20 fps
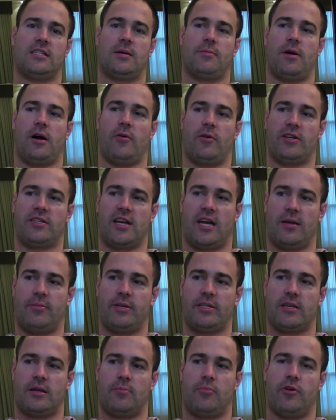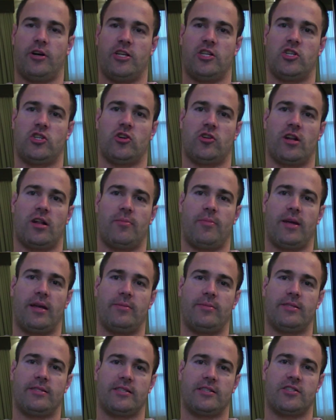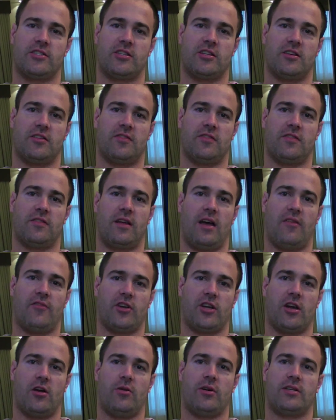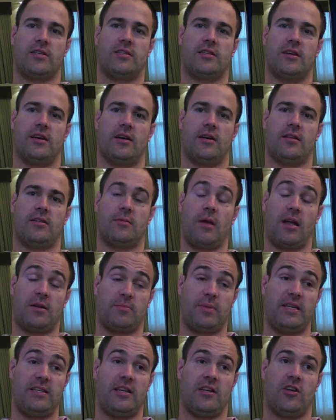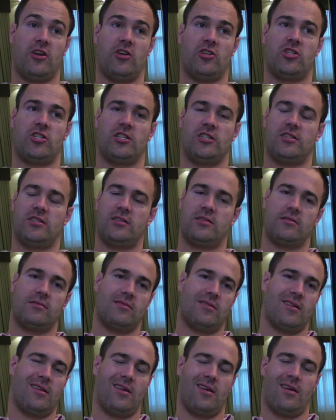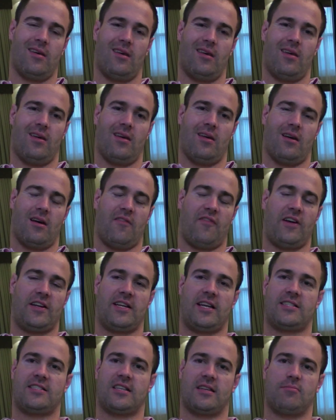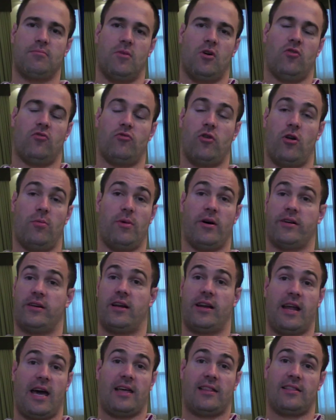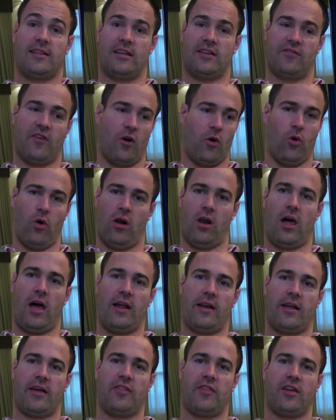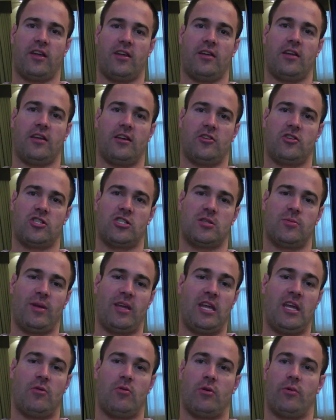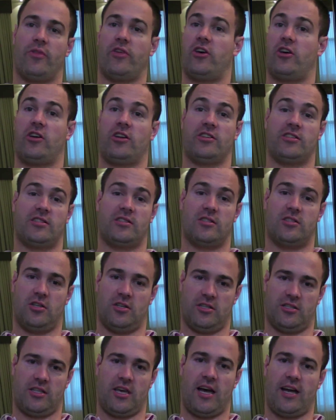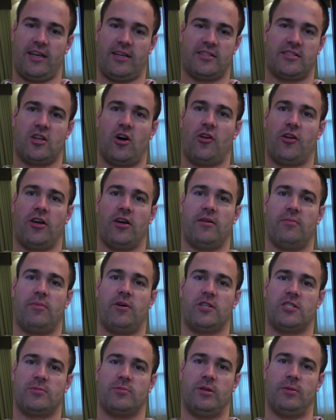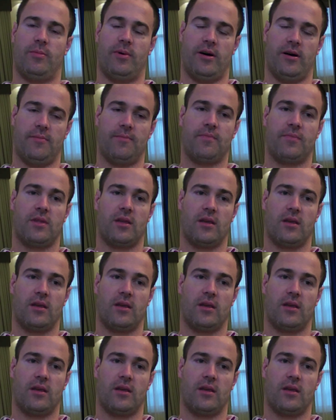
come out of retirement, I'm pretty sure I'll be able to sort of have a go at beating her. She's a fantastic role model and athlete for all, and I think, you know, just to be equal with her is just the highest honour possible. But